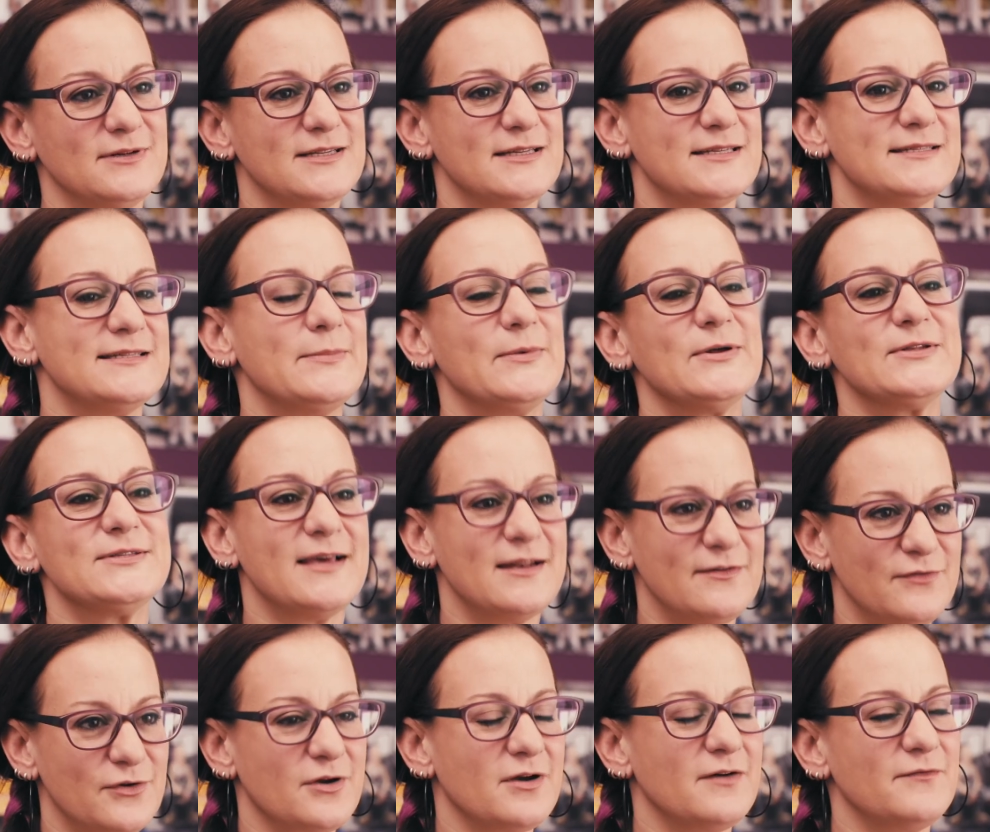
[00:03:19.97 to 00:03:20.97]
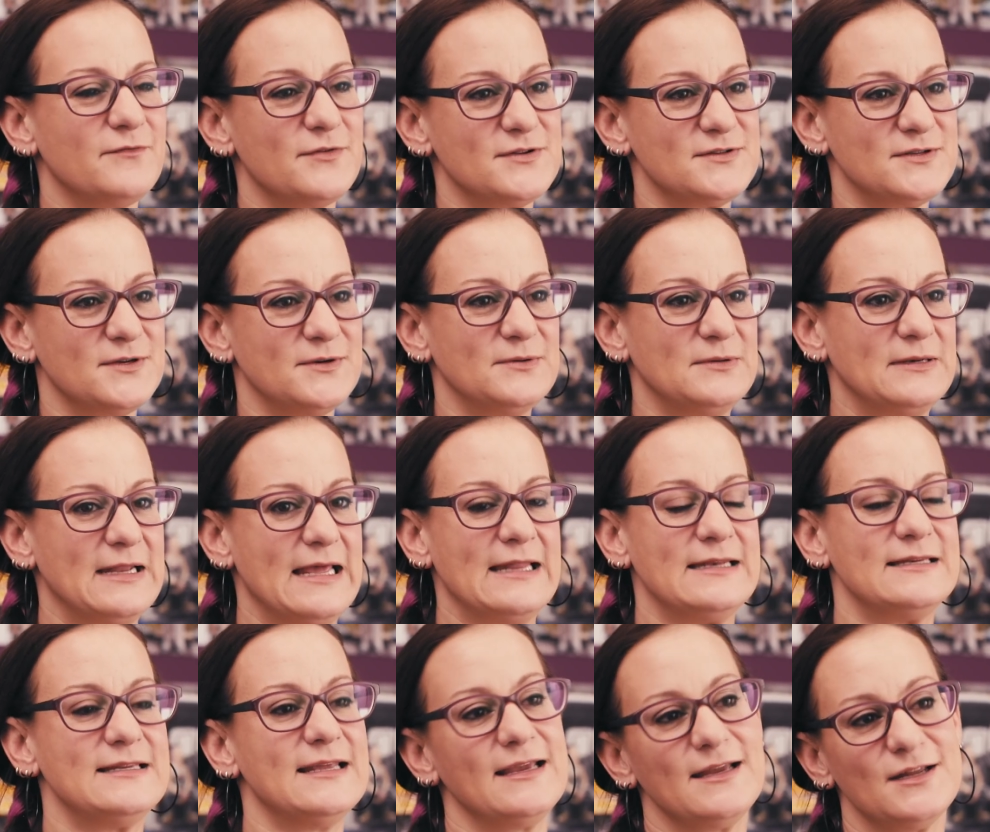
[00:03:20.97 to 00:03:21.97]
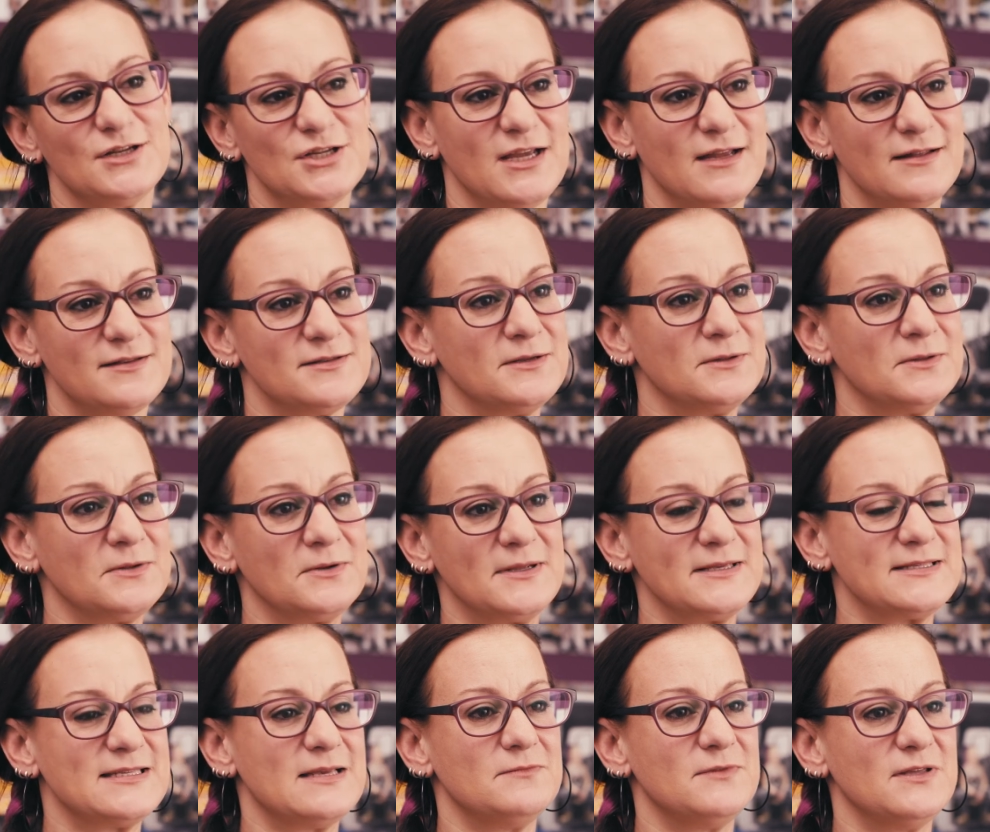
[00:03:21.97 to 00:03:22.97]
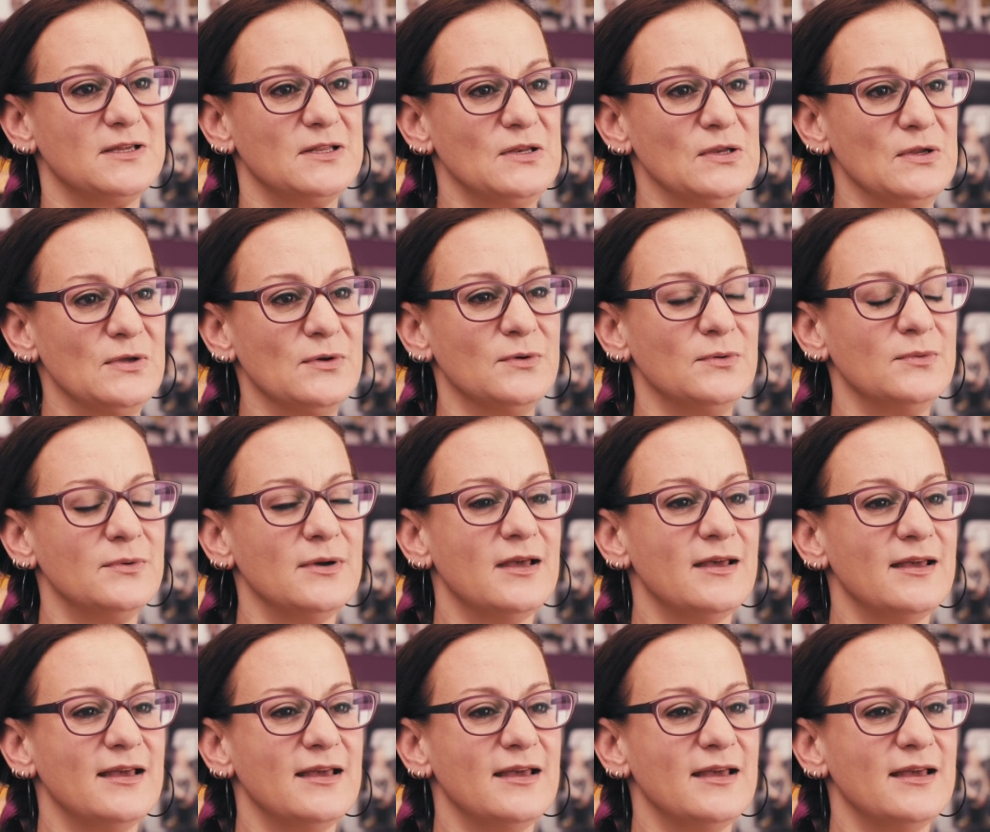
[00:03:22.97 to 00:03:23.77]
to step outside of your comfort zone and take a chance on learning something new